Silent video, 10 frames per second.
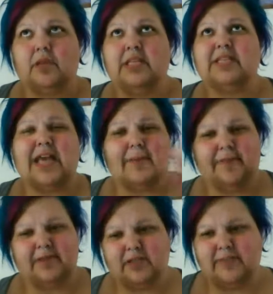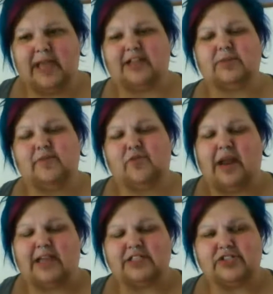this happened to me actually before
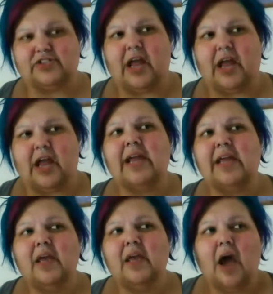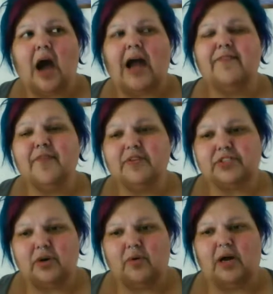I had surgery. I
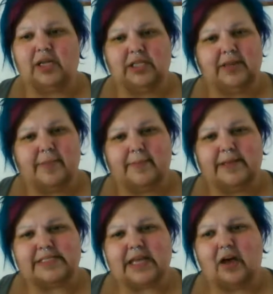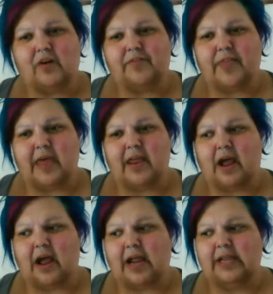felt so ugly about myself
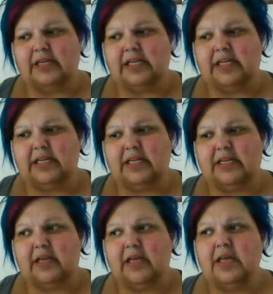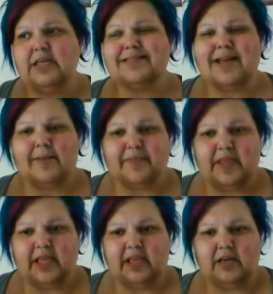that I needed
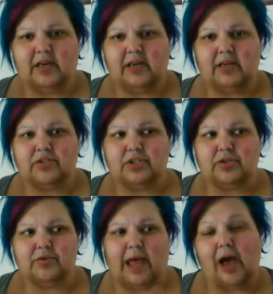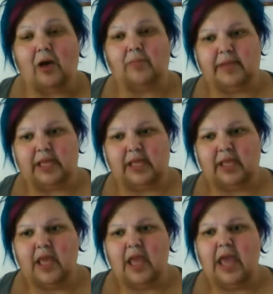something to help
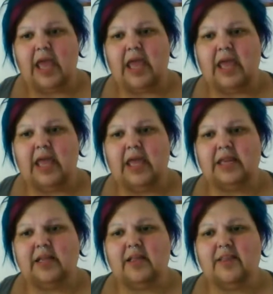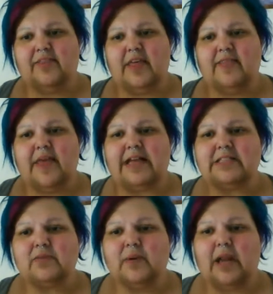me. And then
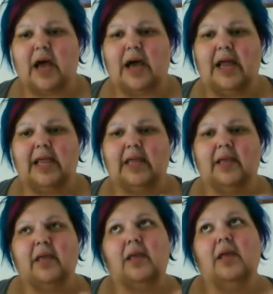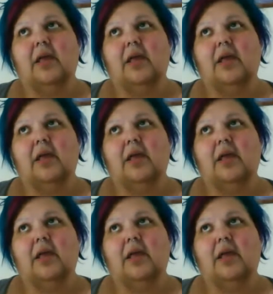that's when I